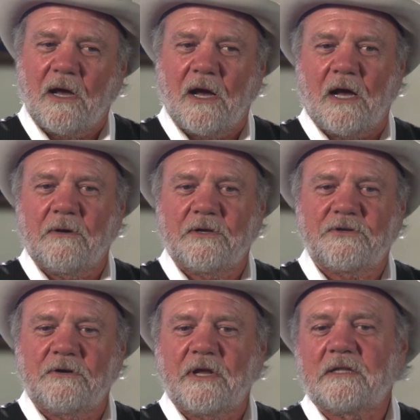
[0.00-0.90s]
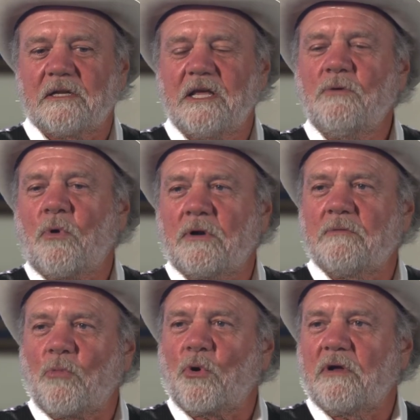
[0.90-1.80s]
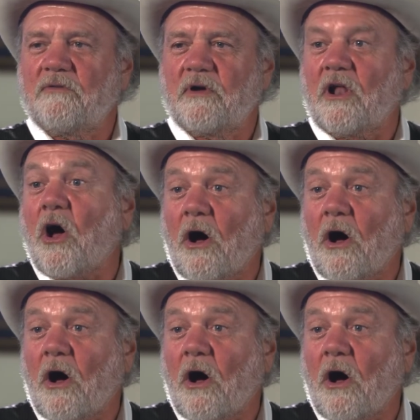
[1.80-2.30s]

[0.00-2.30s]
It turned out that he wanted more of an